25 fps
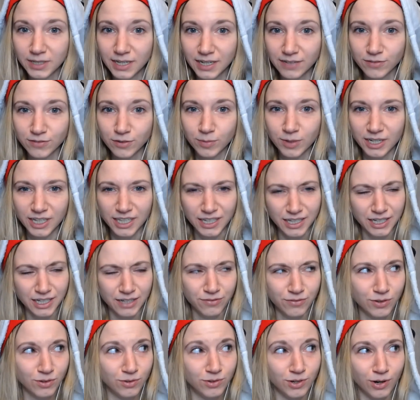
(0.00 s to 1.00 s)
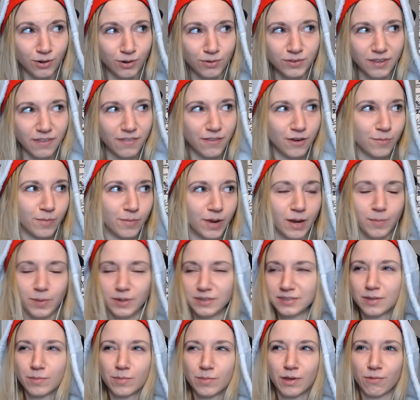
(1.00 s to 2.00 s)
everybody, and if you don't, then there might be
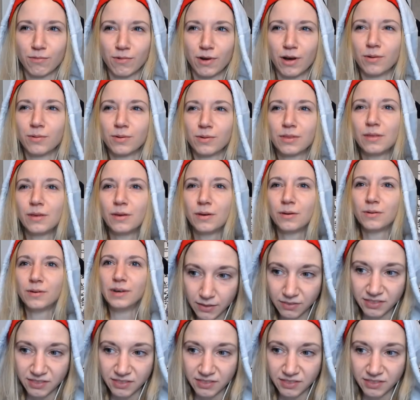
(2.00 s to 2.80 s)
something wrong with you.